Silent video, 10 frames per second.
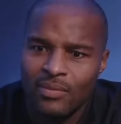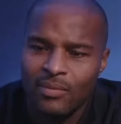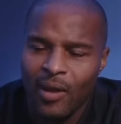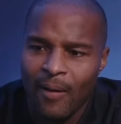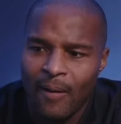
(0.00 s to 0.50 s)

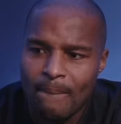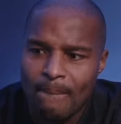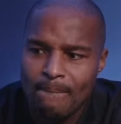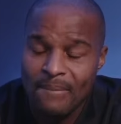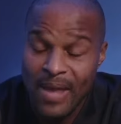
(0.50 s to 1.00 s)
Yeah.
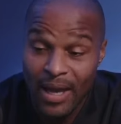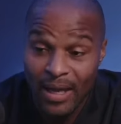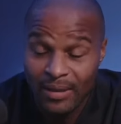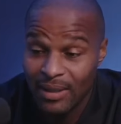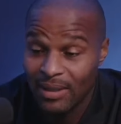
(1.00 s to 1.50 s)
Yeah.
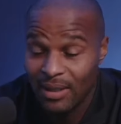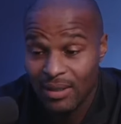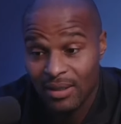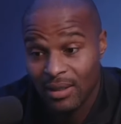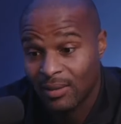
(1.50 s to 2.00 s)

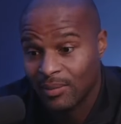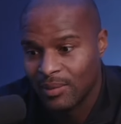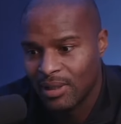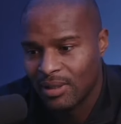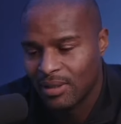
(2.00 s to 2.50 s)

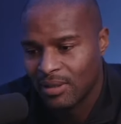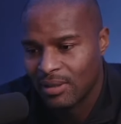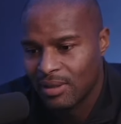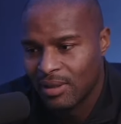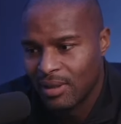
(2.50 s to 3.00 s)
It's
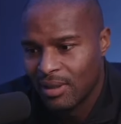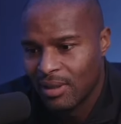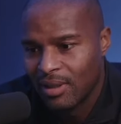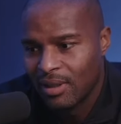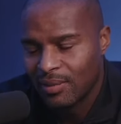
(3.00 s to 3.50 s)

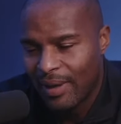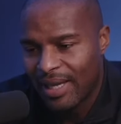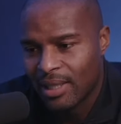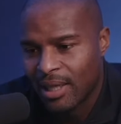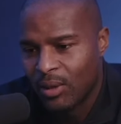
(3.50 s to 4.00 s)

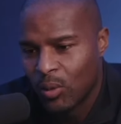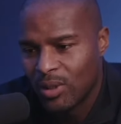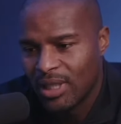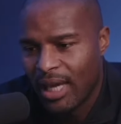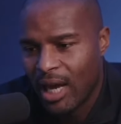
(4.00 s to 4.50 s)
fascinating. We'll
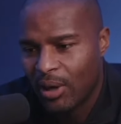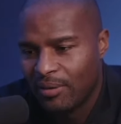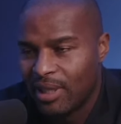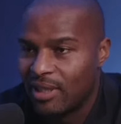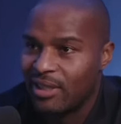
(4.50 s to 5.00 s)
see how
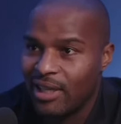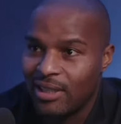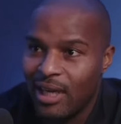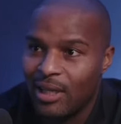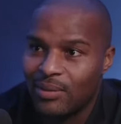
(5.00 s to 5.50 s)
everything shakes
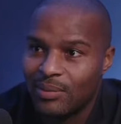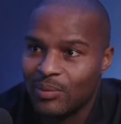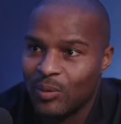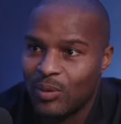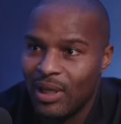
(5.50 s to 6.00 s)
out.
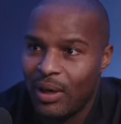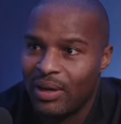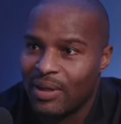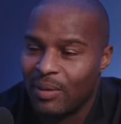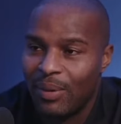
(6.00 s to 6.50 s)
We'll see how
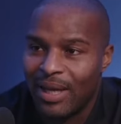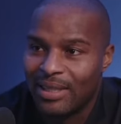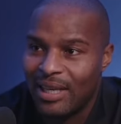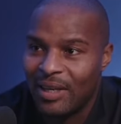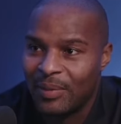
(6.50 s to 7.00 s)
everything plays
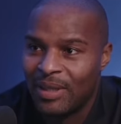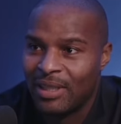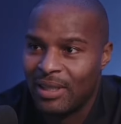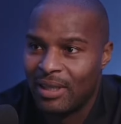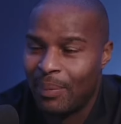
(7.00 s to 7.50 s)
out,
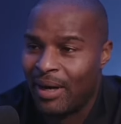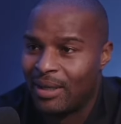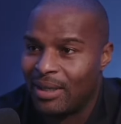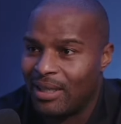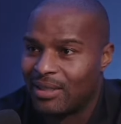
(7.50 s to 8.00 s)
man.
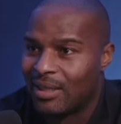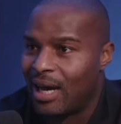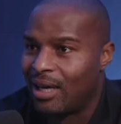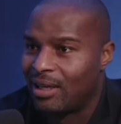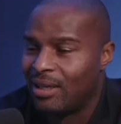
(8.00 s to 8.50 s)
Apparently
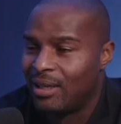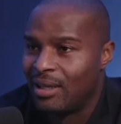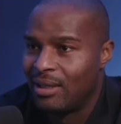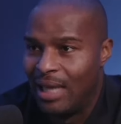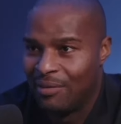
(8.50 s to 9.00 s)

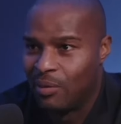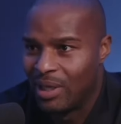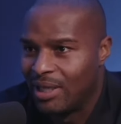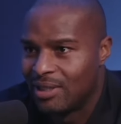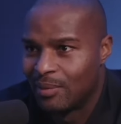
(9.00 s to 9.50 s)
they haven't
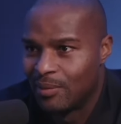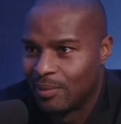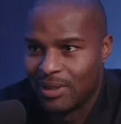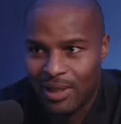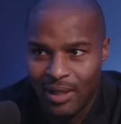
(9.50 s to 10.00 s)
released him from
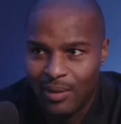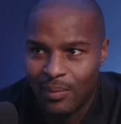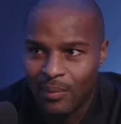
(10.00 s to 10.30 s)
the team.